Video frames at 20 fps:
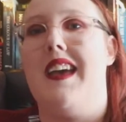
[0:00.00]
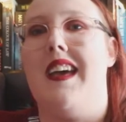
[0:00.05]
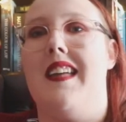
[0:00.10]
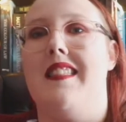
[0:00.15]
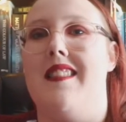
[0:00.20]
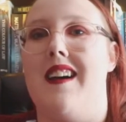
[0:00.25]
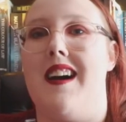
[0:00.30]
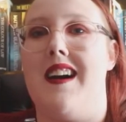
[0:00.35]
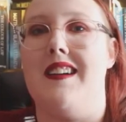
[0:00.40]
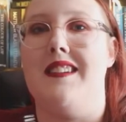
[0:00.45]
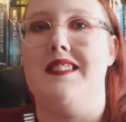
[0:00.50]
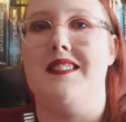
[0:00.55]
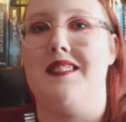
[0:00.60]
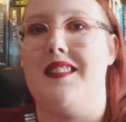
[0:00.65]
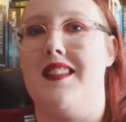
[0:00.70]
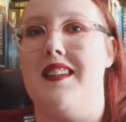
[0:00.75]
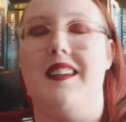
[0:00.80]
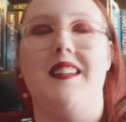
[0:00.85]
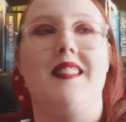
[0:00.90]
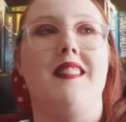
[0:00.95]
And that is
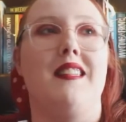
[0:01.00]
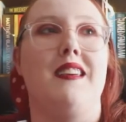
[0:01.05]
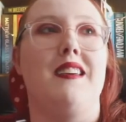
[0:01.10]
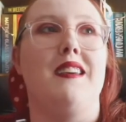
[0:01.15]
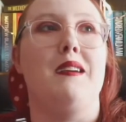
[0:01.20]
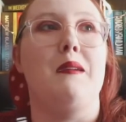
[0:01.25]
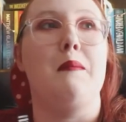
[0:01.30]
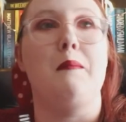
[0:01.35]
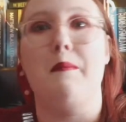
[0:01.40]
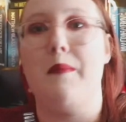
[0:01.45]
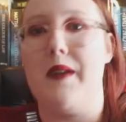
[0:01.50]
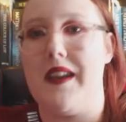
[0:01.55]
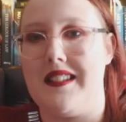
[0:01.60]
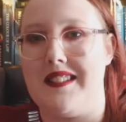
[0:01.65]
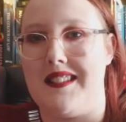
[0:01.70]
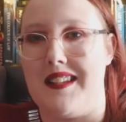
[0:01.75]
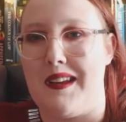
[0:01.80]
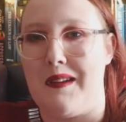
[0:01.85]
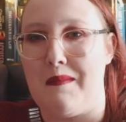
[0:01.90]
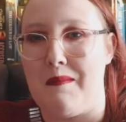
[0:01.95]
the
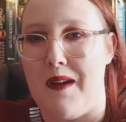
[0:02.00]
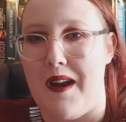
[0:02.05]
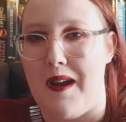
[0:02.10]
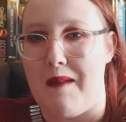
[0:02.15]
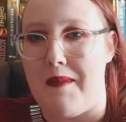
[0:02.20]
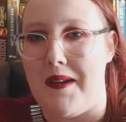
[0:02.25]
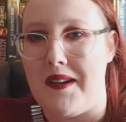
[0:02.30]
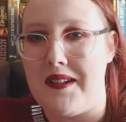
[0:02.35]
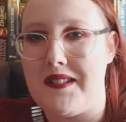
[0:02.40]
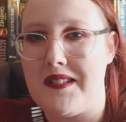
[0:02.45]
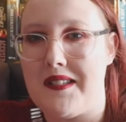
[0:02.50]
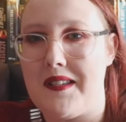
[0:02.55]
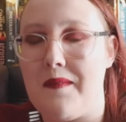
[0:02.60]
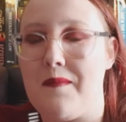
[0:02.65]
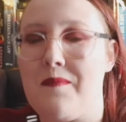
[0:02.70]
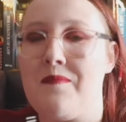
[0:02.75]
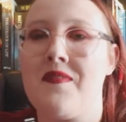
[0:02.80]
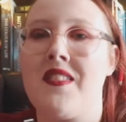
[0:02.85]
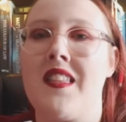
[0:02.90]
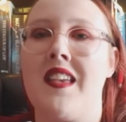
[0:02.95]
basic
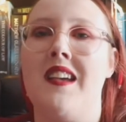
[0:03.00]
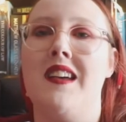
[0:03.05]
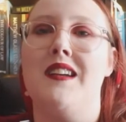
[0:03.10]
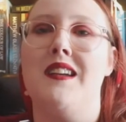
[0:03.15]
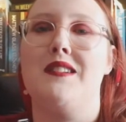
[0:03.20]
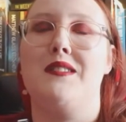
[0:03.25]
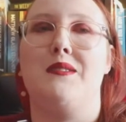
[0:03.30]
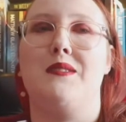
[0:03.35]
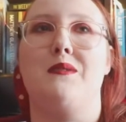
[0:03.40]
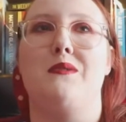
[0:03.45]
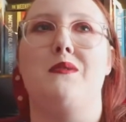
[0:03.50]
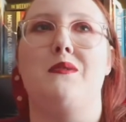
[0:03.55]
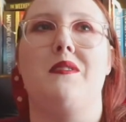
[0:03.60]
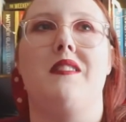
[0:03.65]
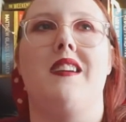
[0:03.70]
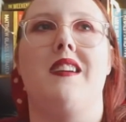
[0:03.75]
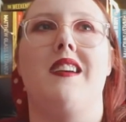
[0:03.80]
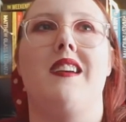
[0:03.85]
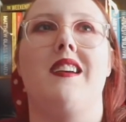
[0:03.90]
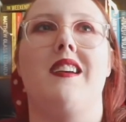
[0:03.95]
premise. So
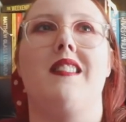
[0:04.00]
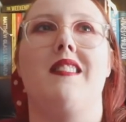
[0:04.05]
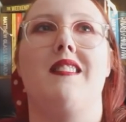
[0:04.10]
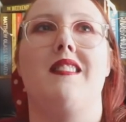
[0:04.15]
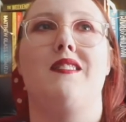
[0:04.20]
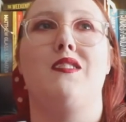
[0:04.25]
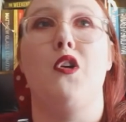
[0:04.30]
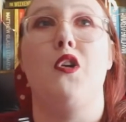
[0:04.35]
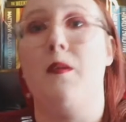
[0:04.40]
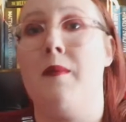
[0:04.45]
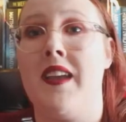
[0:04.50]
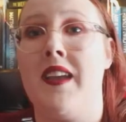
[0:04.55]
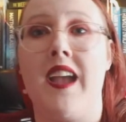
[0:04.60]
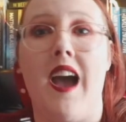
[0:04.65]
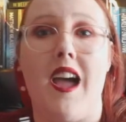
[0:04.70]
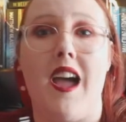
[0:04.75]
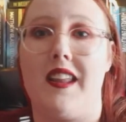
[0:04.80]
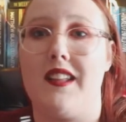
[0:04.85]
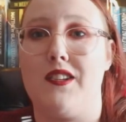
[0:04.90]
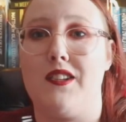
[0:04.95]
the two main
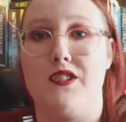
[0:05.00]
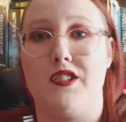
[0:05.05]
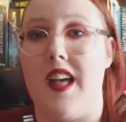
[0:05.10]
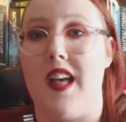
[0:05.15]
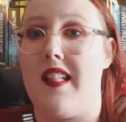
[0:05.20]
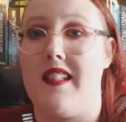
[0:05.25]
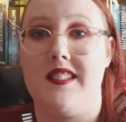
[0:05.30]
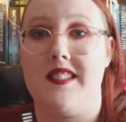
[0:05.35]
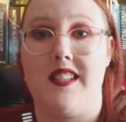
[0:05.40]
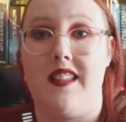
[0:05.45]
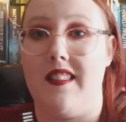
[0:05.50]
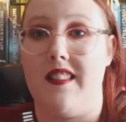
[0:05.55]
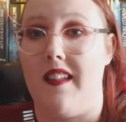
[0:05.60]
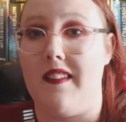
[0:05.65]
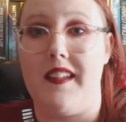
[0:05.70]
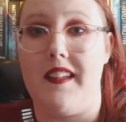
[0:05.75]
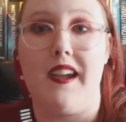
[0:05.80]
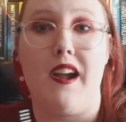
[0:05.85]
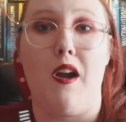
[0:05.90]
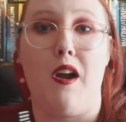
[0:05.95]
characters, Alice and
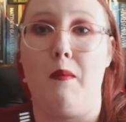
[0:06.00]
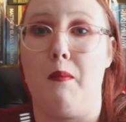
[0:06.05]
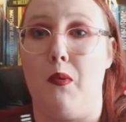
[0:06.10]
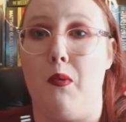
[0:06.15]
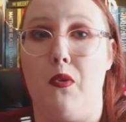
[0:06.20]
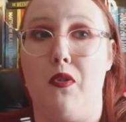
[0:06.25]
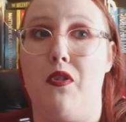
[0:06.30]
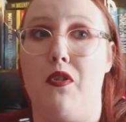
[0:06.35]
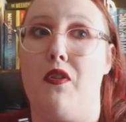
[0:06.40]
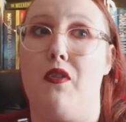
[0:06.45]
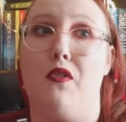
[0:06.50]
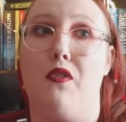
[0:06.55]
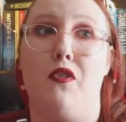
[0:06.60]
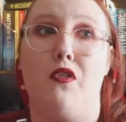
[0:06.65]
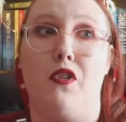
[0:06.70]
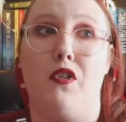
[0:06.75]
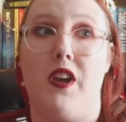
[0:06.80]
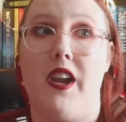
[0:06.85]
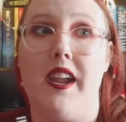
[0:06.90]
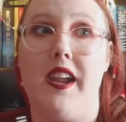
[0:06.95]
Lily, are
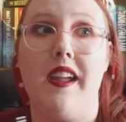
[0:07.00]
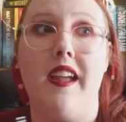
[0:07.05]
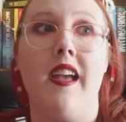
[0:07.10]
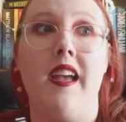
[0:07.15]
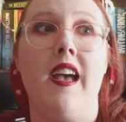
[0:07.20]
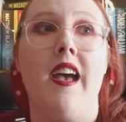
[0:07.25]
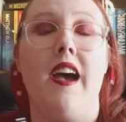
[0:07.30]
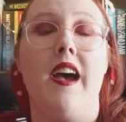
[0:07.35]
both great.